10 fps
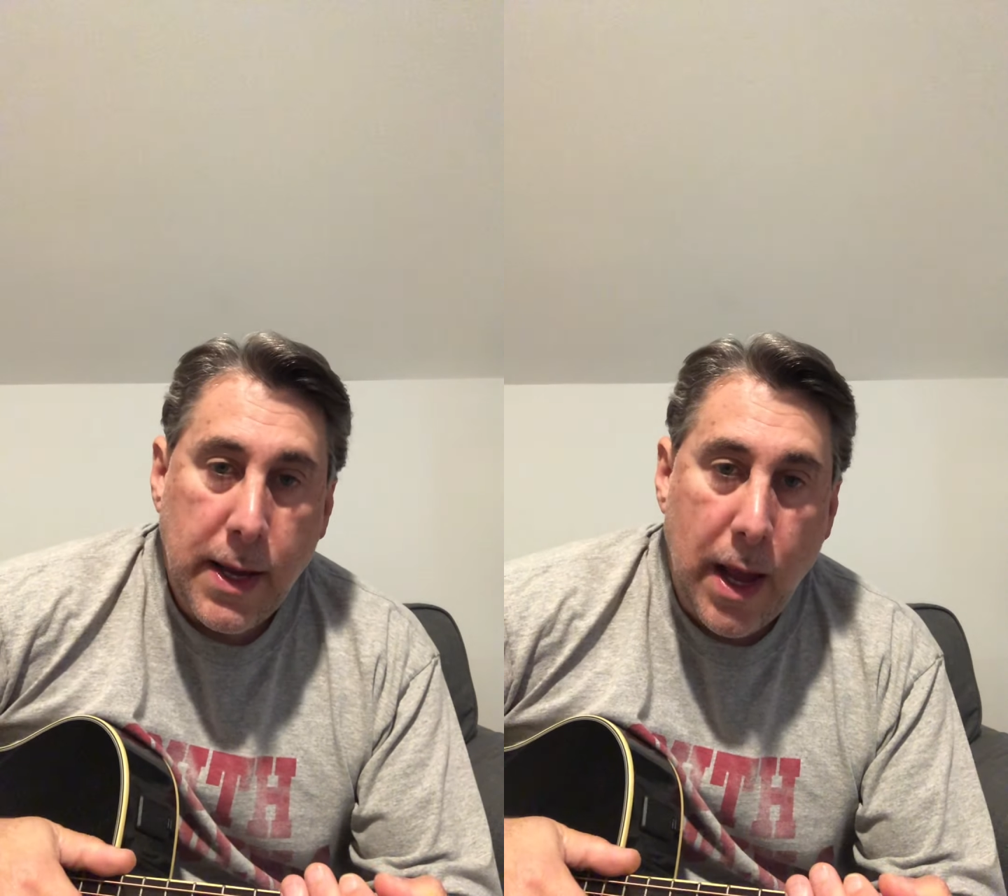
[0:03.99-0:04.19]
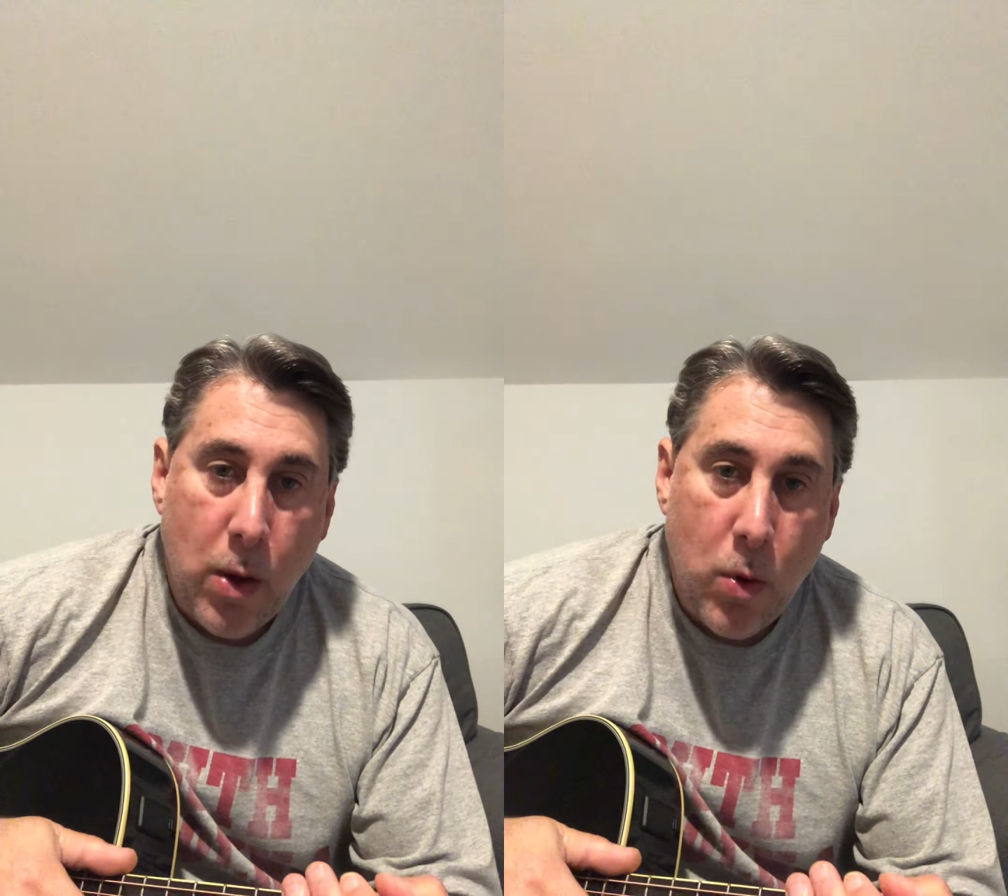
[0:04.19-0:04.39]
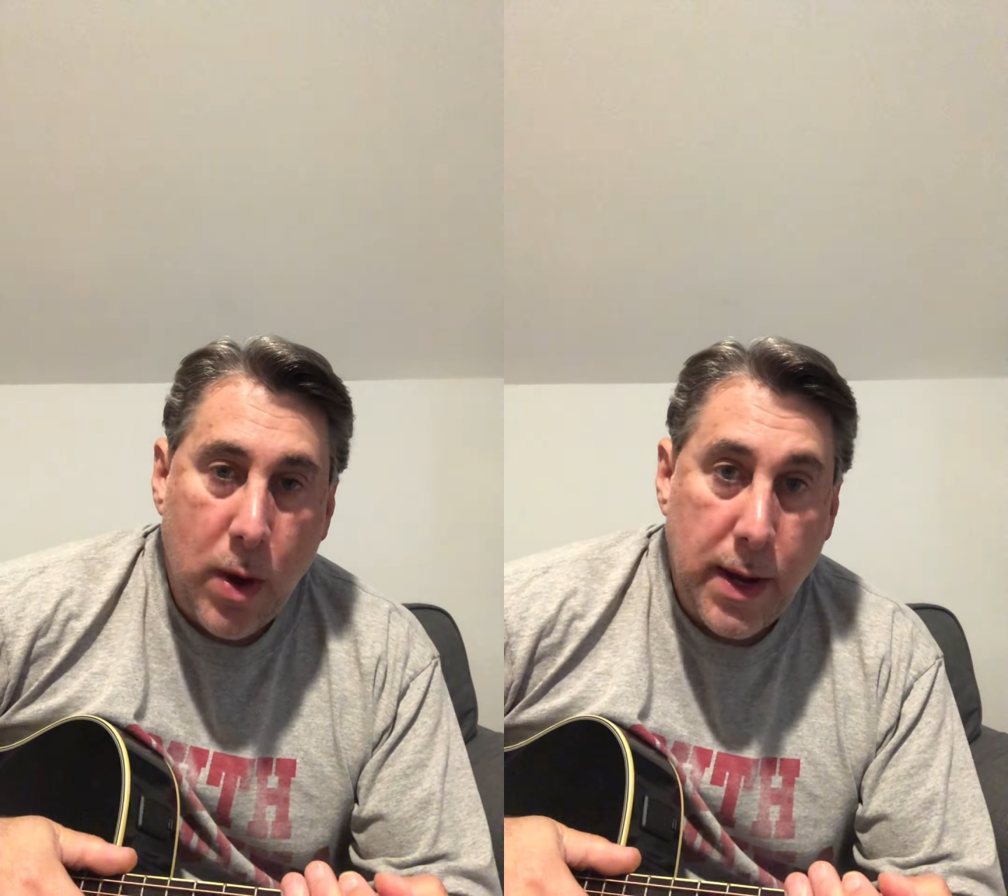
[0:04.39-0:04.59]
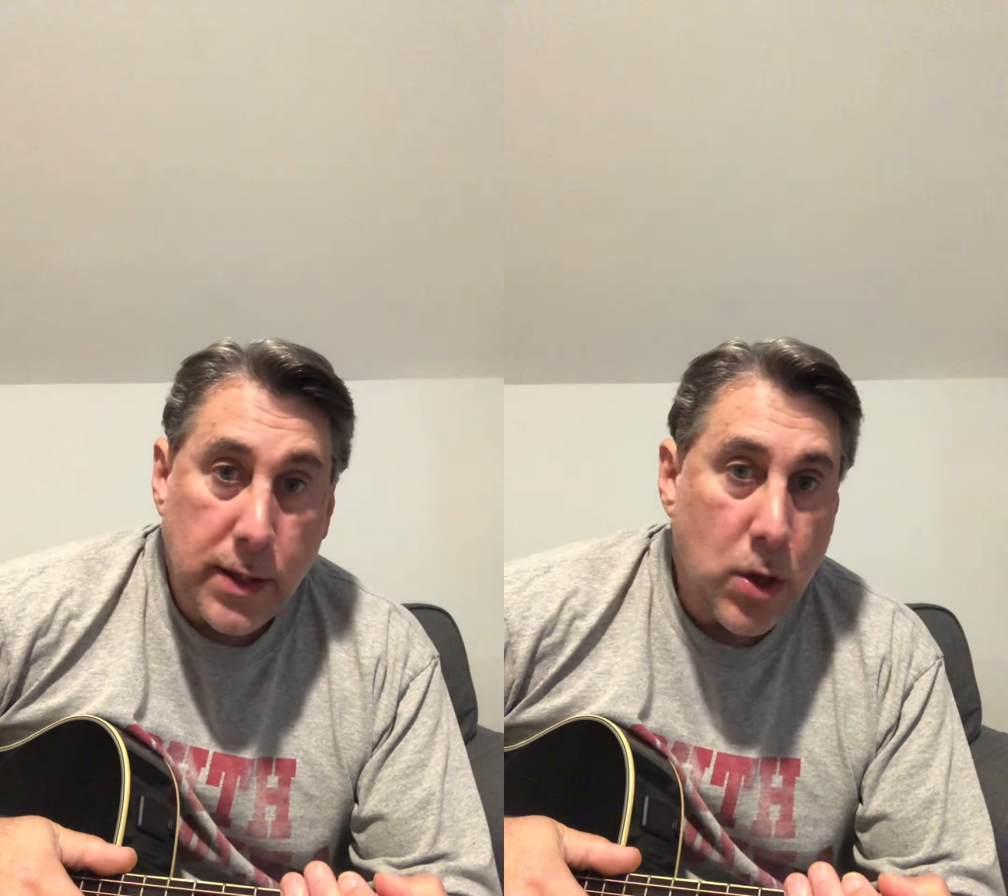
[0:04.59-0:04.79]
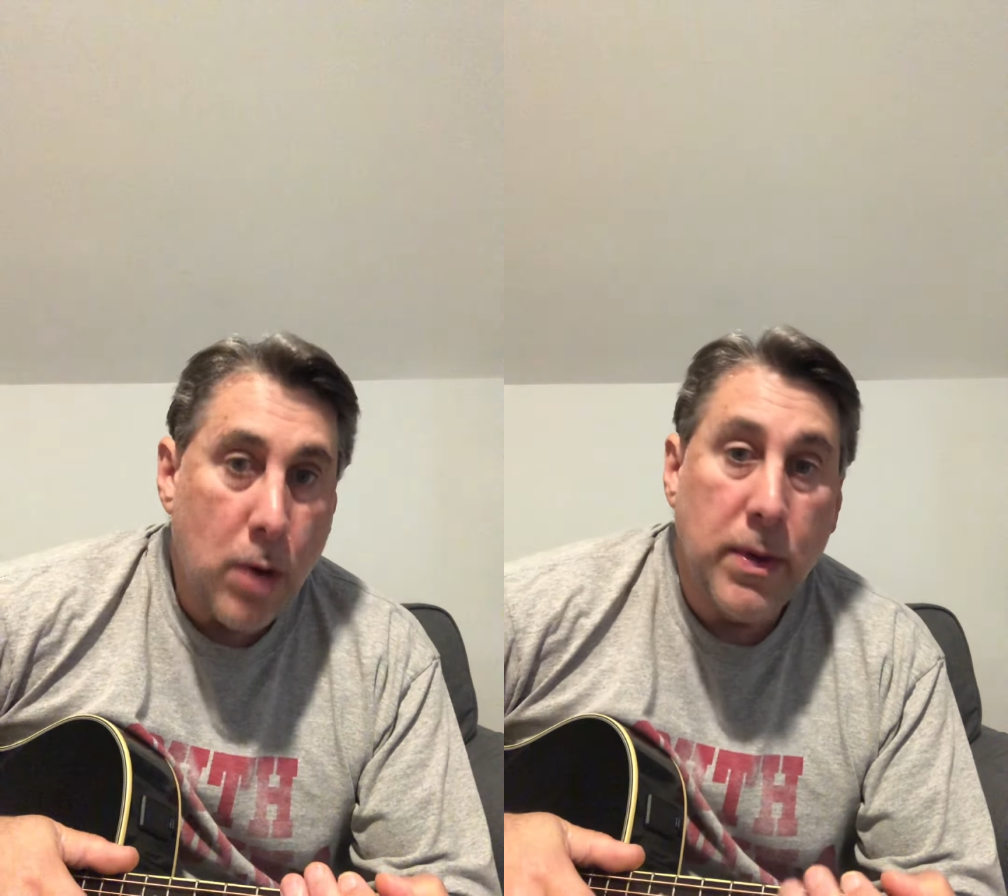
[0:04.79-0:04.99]
How I
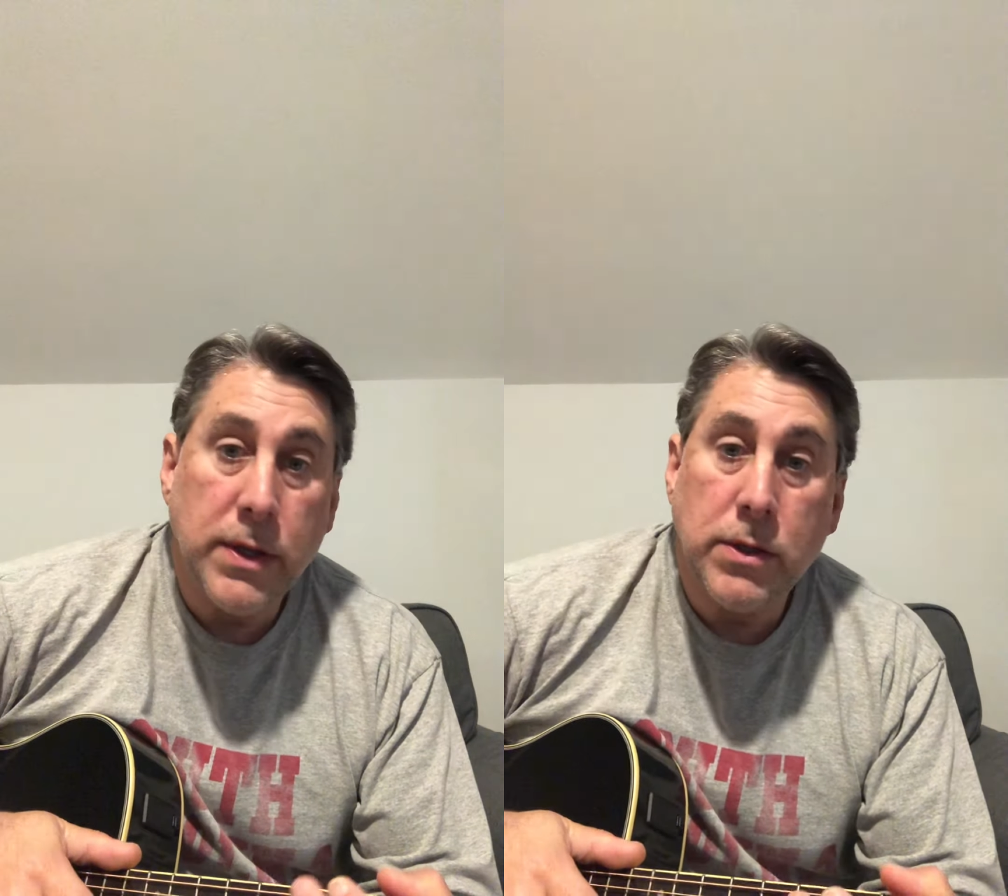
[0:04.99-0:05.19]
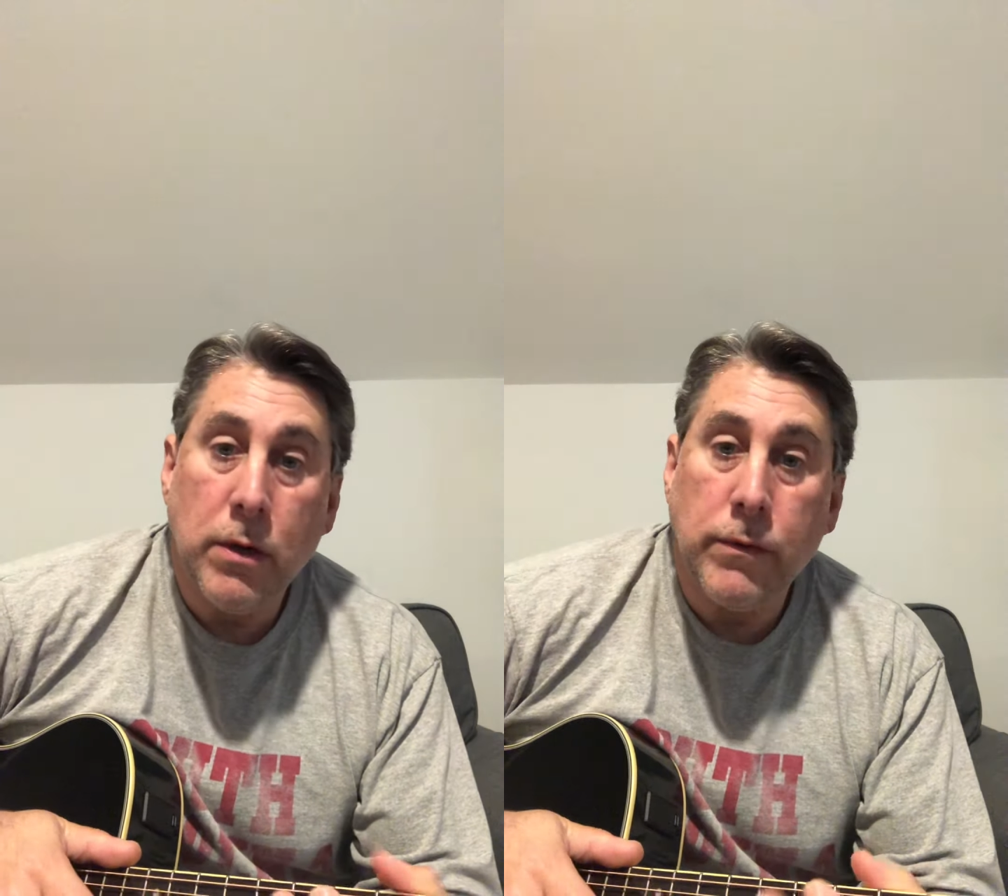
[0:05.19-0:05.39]
Taught Myself